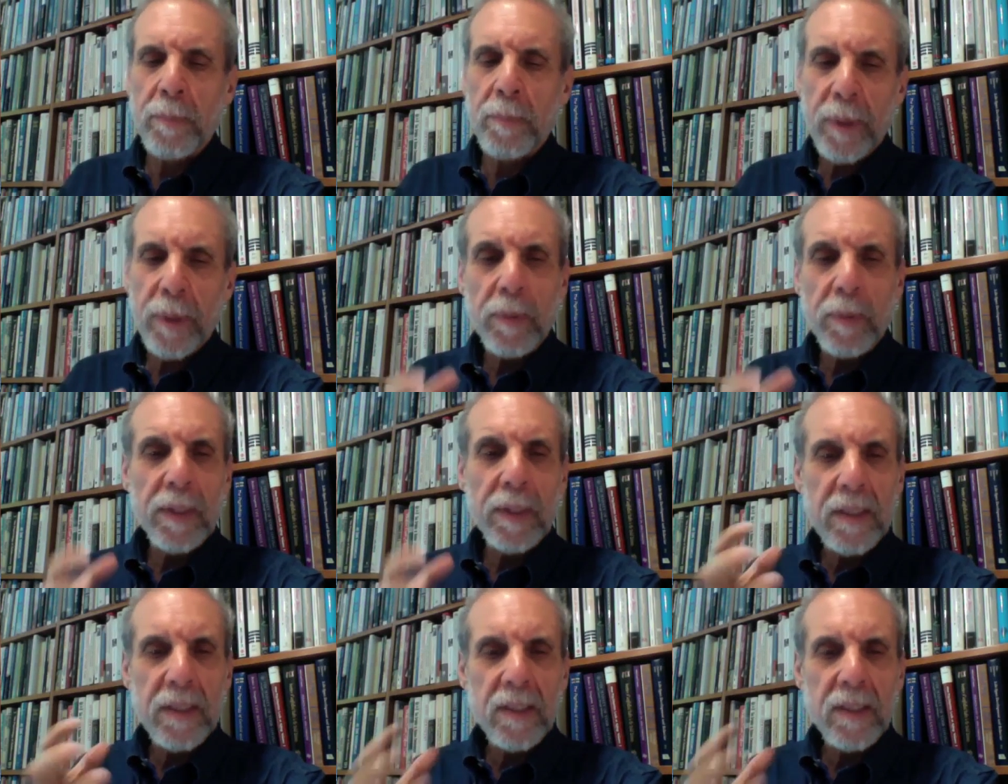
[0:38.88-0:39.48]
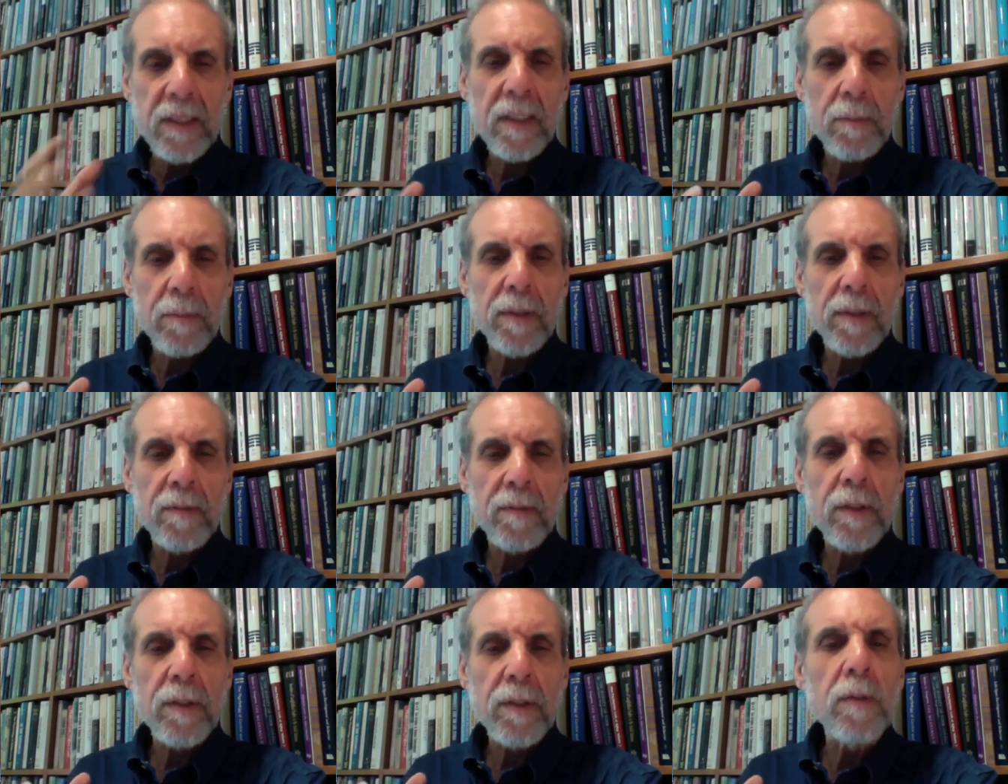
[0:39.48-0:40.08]
people in
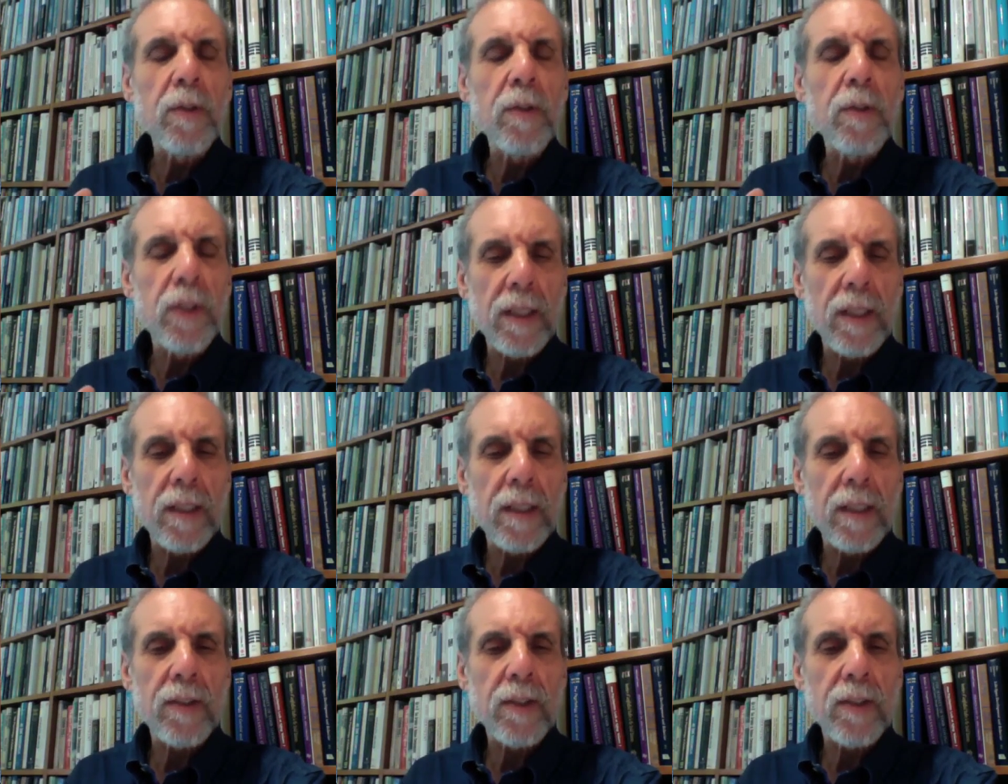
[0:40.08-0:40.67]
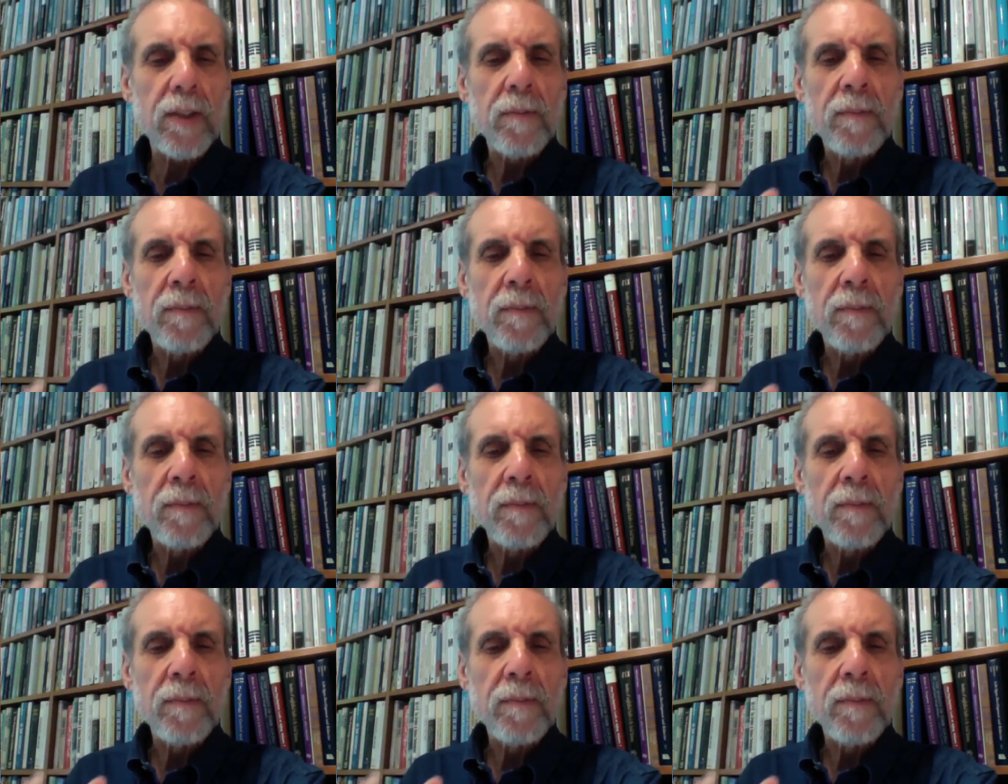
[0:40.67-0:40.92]
contemplative neuroscience,